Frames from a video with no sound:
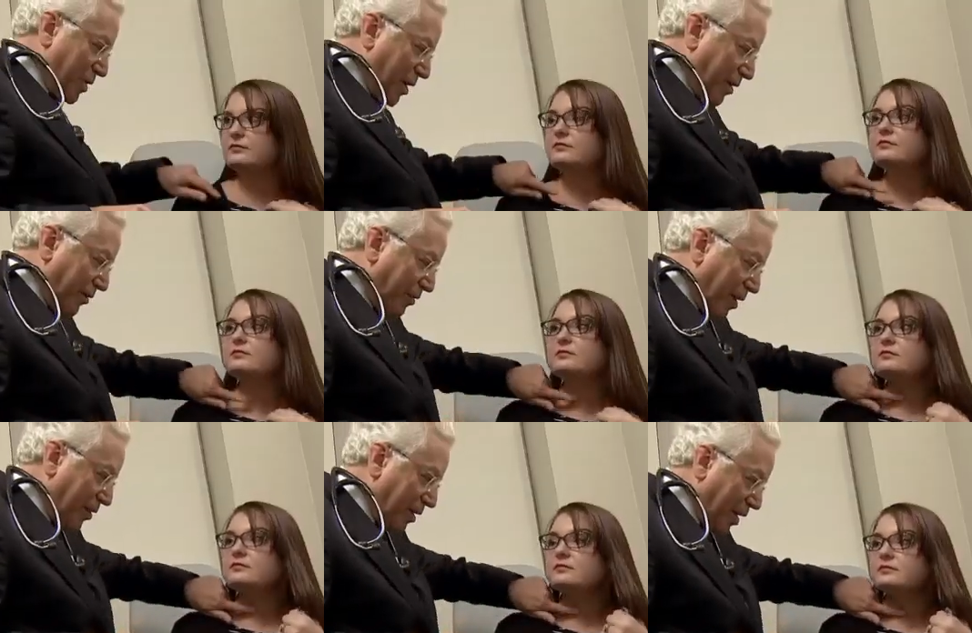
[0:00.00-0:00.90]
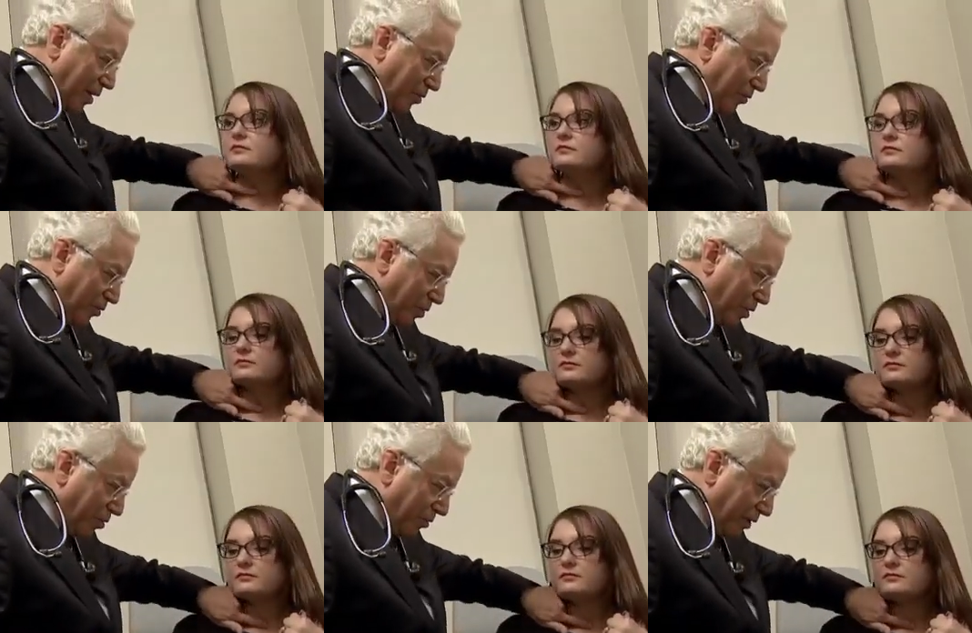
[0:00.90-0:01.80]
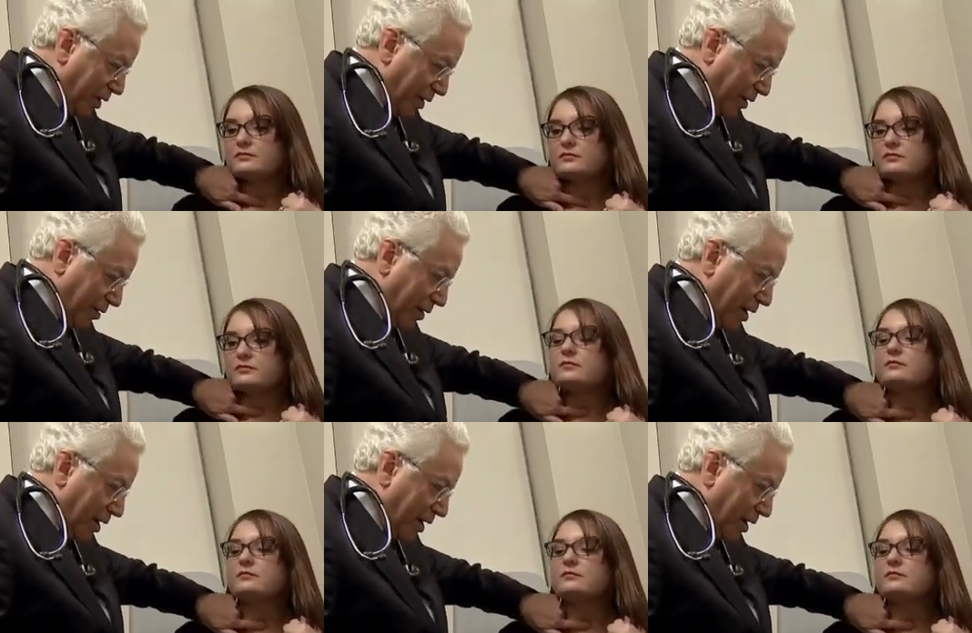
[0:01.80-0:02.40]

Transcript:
Speaker 1: And do either of you have any additional tips or information